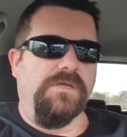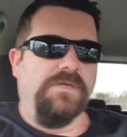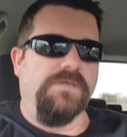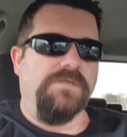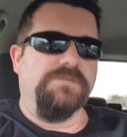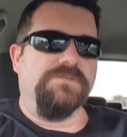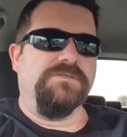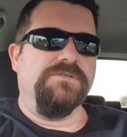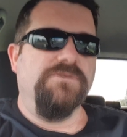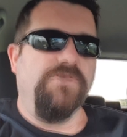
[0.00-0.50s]

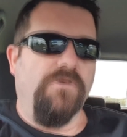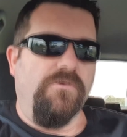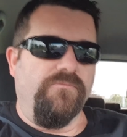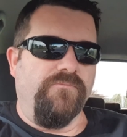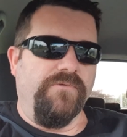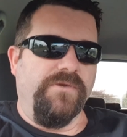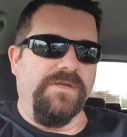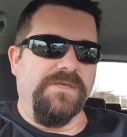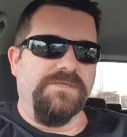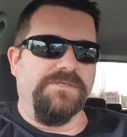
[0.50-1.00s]
is not
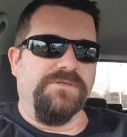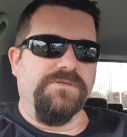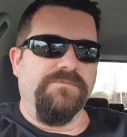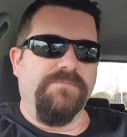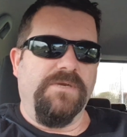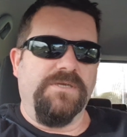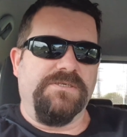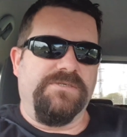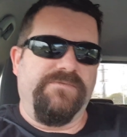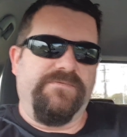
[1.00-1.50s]
really too
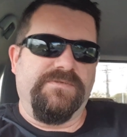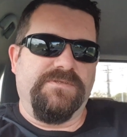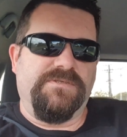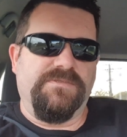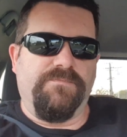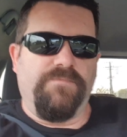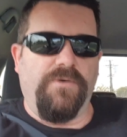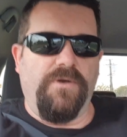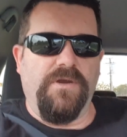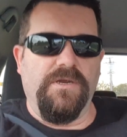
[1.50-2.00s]
much of a
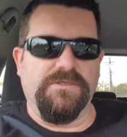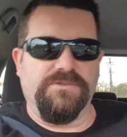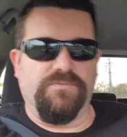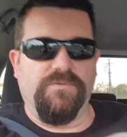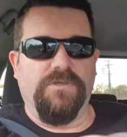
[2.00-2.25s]
surprise.